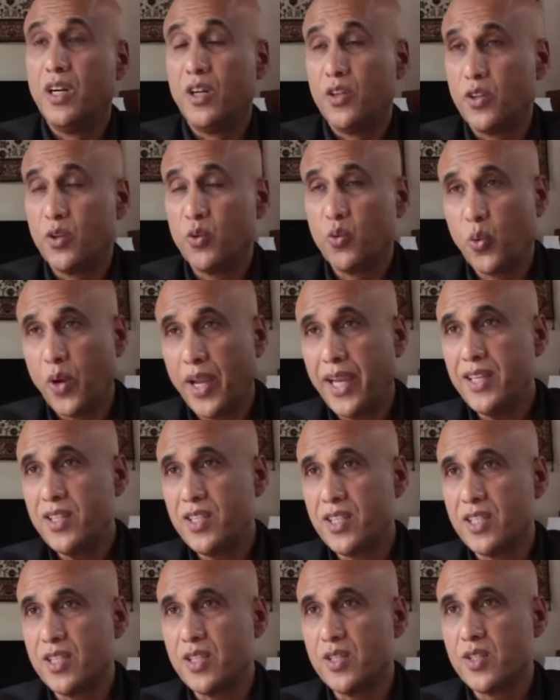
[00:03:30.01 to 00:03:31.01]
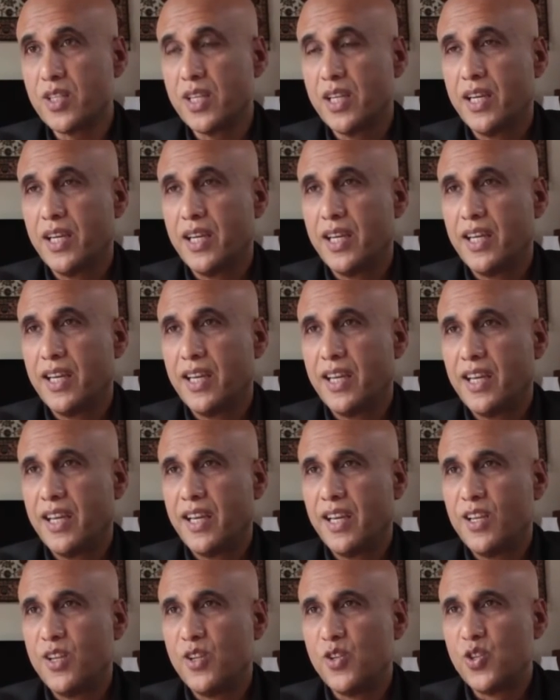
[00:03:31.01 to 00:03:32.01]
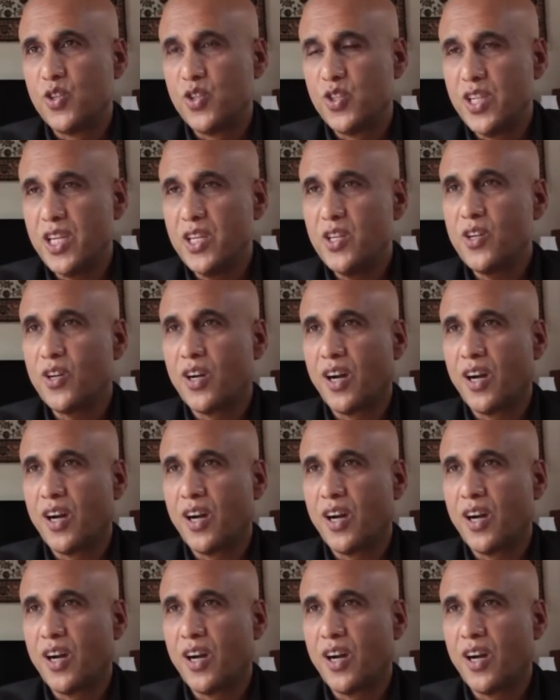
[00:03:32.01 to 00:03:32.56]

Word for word: The weight is senior